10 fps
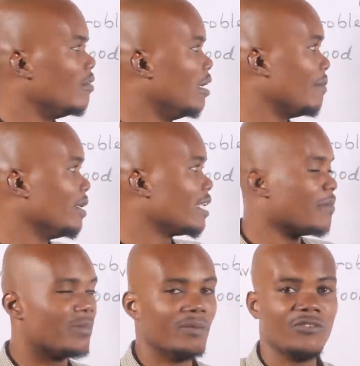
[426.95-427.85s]

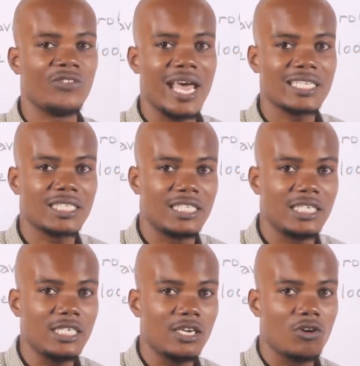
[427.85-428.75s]
Américain bam fast
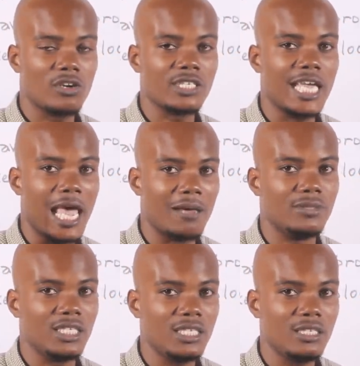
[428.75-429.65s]
D or
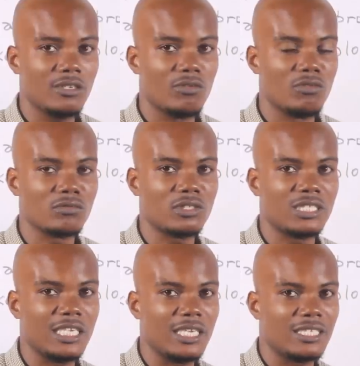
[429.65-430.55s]
tab D, on
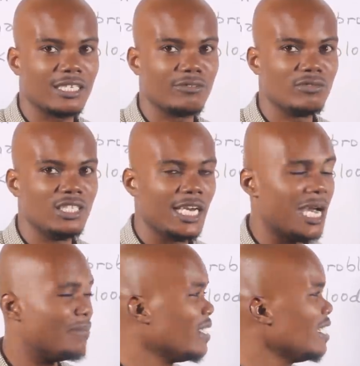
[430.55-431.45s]
take tant qu'on dé
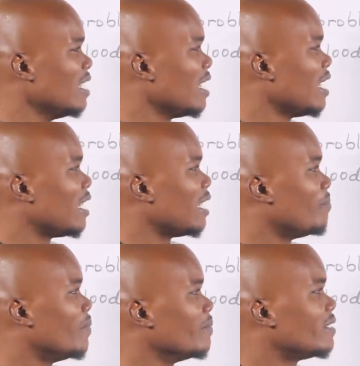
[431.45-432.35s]
rapide,
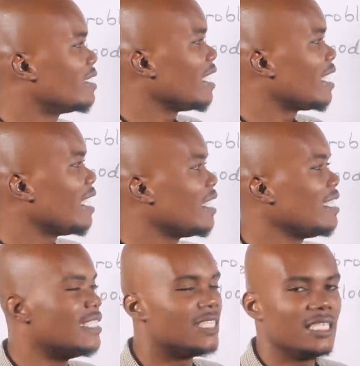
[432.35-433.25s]
la bam take it
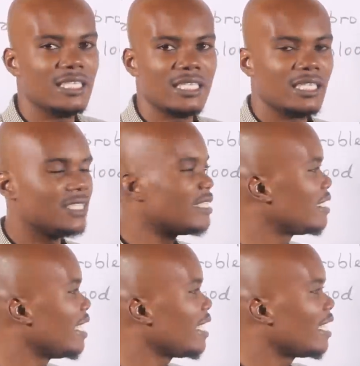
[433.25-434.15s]
easy.
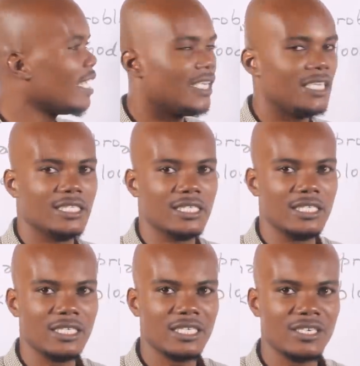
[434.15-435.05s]
Take it
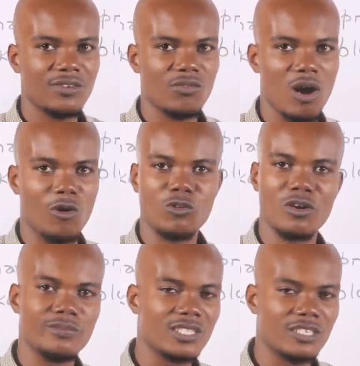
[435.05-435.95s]
easy. Wow,
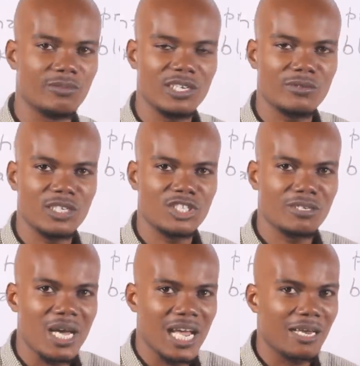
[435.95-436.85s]
l'op dit ça ouais
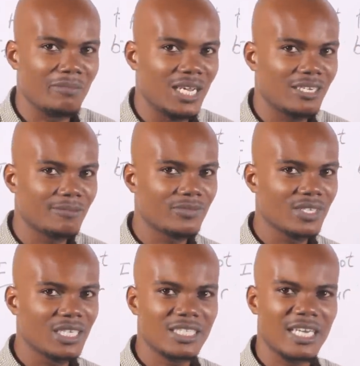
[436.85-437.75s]
j'en ba la belle.
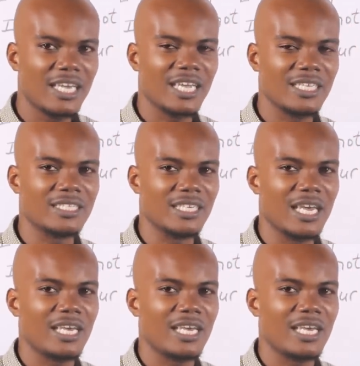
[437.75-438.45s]
Take it easy.